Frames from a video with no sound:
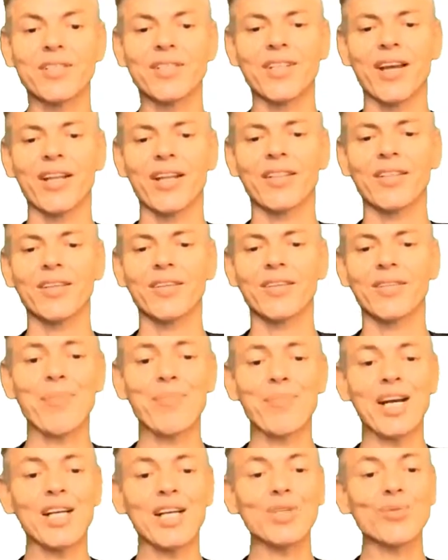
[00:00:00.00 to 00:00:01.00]
instead.
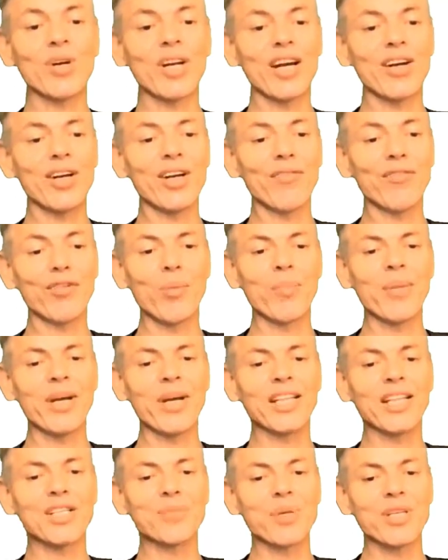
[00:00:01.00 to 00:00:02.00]
Upcase will only
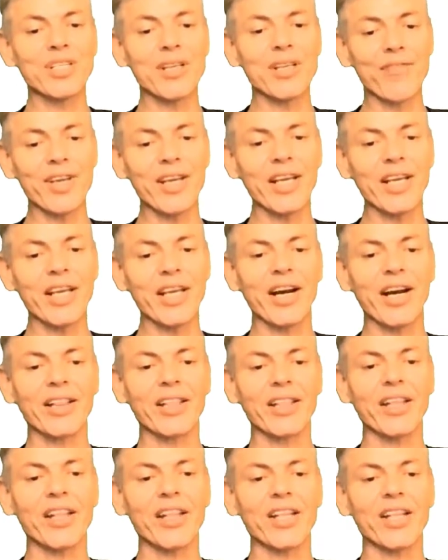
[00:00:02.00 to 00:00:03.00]
format the specific
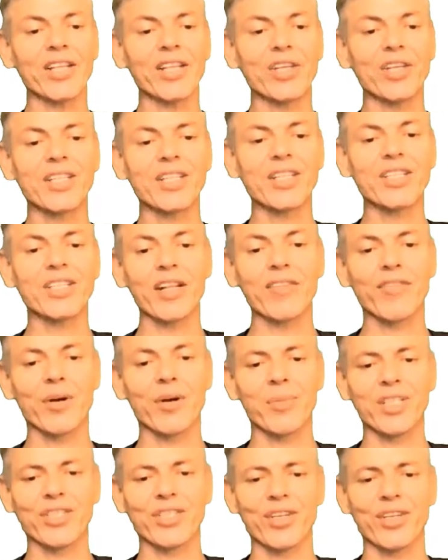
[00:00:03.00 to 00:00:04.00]
character that you extract
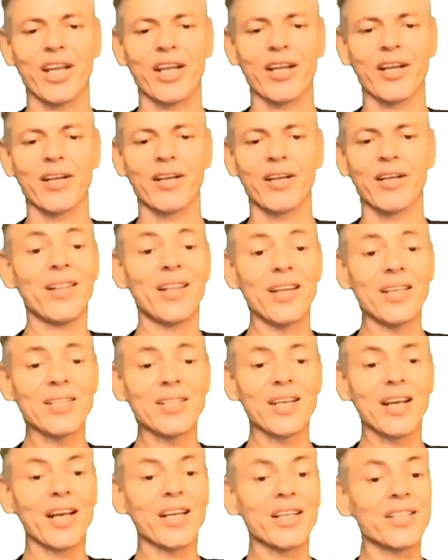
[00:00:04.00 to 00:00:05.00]
from a string. In
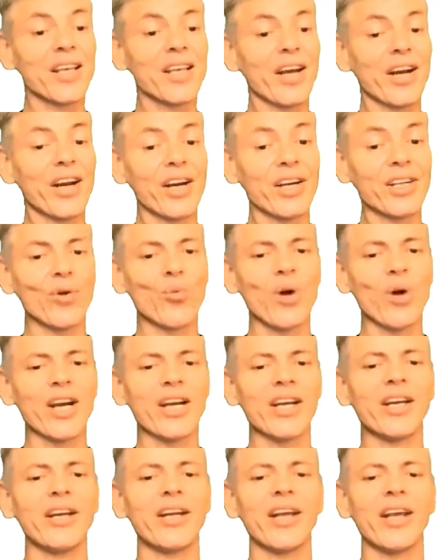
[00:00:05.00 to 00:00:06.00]
this case, character
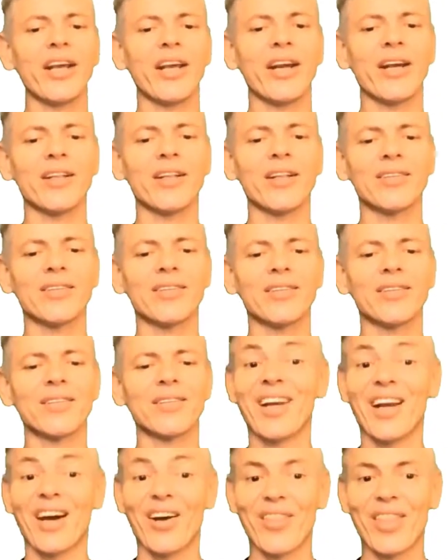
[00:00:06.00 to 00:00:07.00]
1 in the edit.
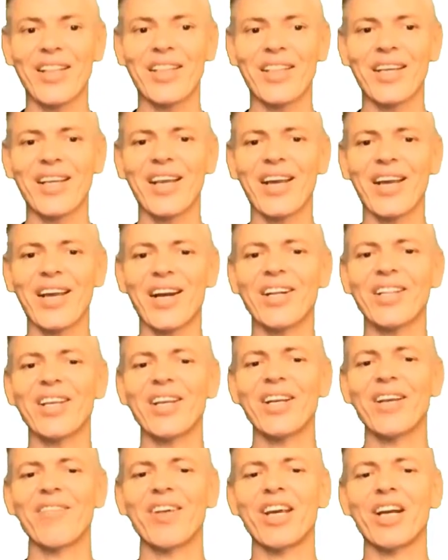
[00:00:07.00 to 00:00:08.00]
Now that the character
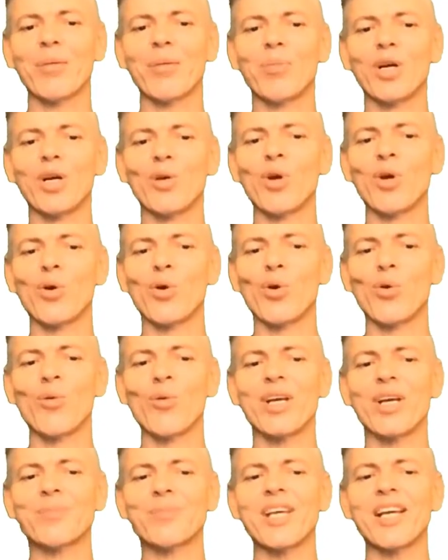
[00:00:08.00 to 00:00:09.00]
in the variable will
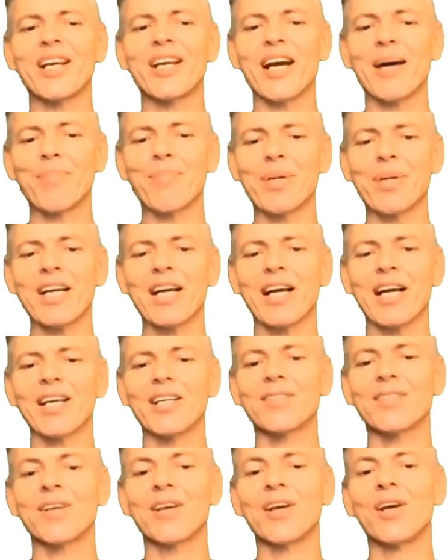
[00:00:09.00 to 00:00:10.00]
always be an
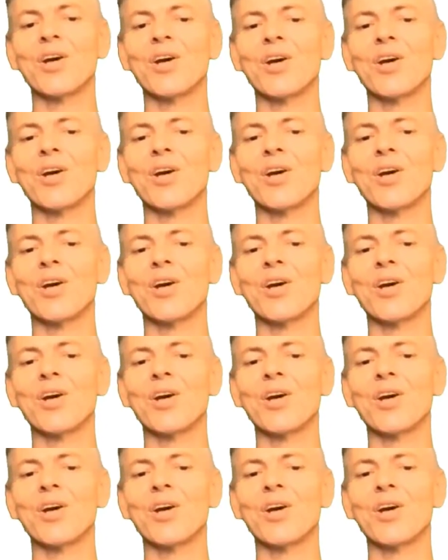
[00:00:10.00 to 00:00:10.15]
uppercase,